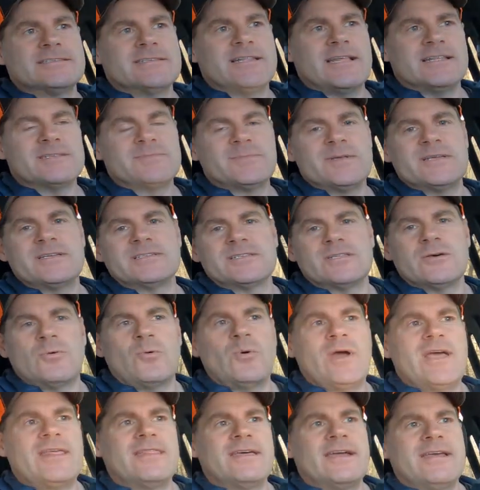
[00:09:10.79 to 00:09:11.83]
And that's because the
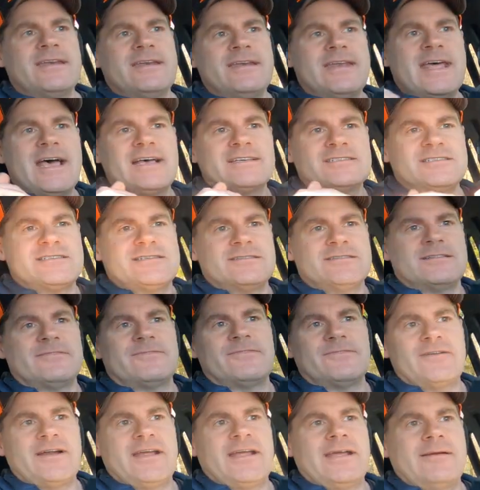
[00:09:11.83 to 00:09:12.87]
way they nest the
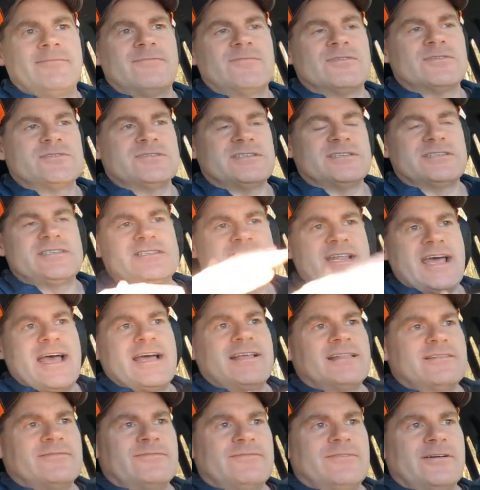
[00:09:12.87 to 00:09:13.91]
frame versus stack
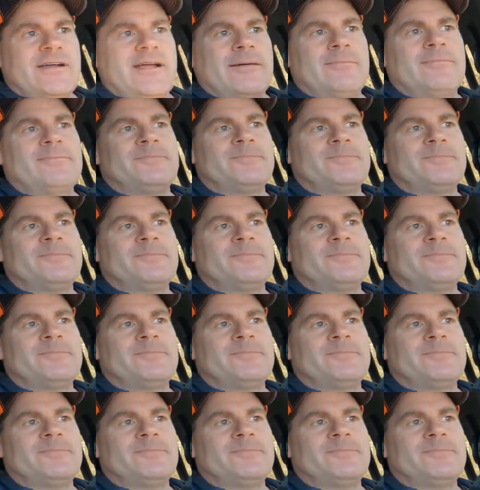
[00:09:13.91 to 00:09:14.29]
the frame.